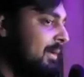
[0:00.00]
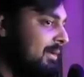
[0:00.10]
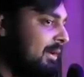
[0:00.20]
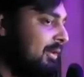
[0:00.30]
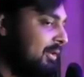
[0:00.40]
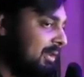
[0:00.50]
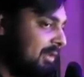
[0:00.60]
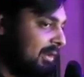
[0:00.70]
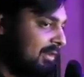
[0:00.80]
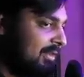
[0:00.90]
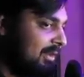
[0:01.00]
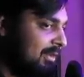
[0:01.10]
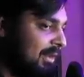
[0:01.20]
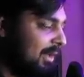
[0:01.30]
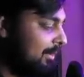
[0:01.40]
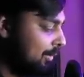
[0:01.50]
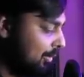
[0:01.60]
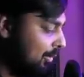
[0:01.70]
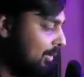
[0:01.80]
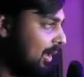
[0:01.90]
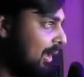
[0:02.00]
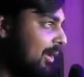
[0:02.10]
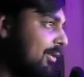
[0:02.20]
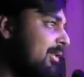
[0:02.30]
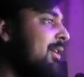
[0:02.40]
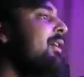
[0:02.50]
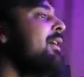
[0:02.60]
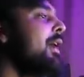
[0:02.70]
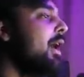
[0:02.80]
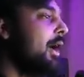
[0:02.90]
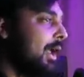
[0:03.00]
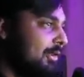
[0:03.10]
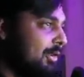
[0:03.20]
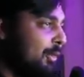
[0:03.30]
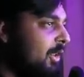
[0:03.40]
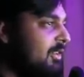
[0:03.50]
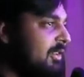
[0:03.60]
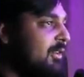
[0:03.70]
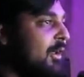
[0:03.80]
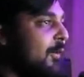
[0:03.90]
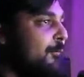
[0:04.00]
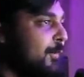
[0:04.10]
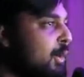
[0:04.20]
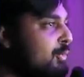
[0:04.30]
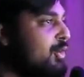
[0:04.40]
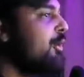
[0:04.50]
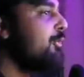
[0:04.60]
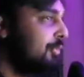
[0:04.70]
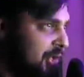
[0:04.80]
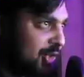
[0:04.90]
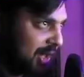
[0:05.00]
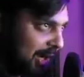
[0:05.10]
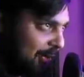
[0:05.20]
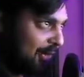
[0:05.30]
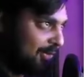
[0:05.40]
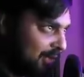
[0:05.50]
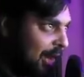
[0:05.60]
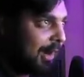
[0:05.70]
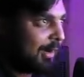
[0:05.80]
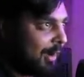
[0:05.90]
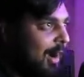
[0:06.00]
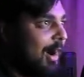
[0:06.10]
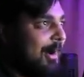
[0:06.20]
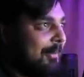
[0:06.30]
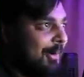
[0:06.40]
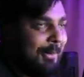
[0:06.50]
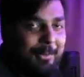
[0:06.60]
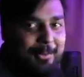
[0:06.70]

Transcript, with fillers: Seriously, it's like 6 a.m., dude. Who cares? All right, so this is futurevisionaries.com. Oh,